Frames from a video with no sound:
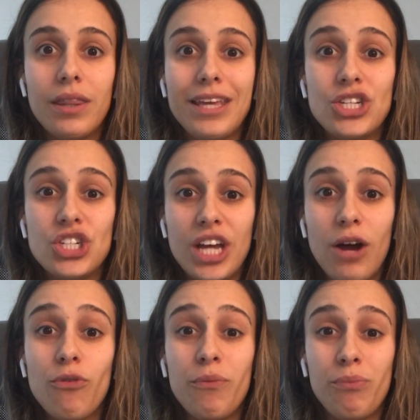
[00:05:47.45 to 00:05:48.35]
the
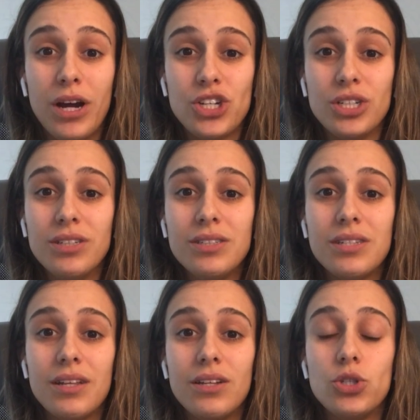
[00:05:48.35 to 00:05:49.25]
share of
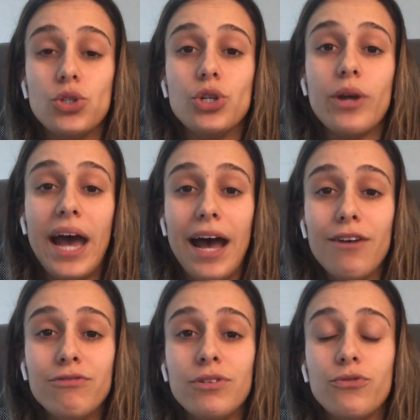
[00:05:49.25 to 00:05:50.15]
impressions do you
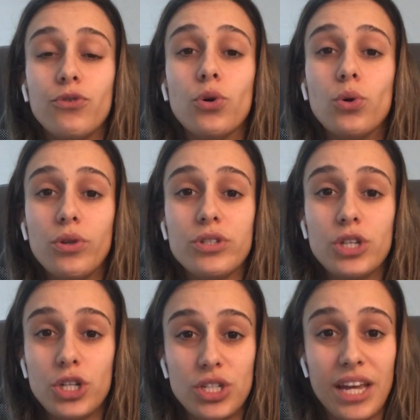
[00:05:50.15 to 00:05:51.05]
have for all the
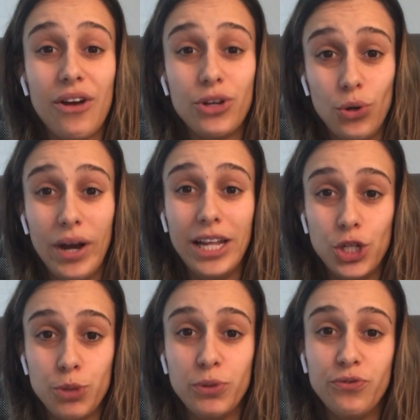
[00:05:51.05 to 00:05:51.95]
searches that you're
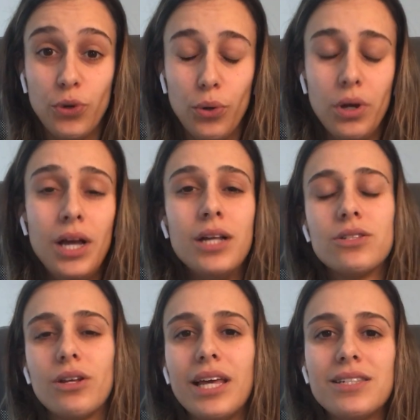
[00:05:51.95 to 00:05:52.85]
eligible for.
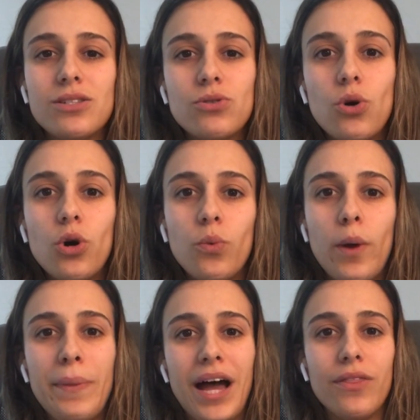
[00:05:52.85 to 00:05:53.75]
So let's
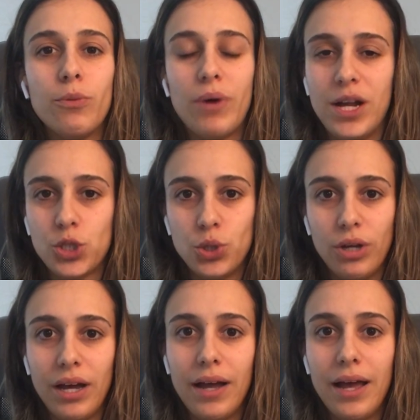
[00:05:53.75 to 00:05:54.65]
talk about the brown
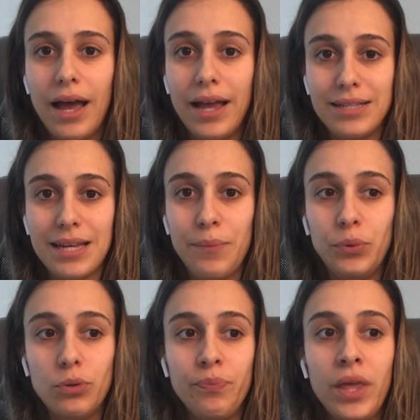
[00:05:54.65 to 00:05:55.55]
sugar
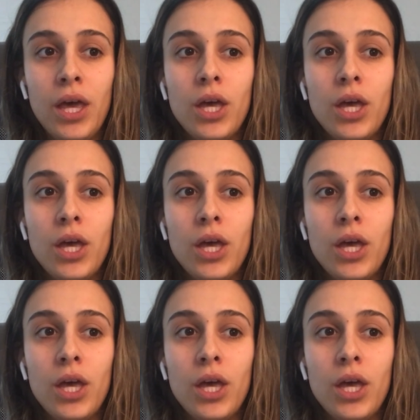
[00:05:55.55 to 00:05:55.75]
example.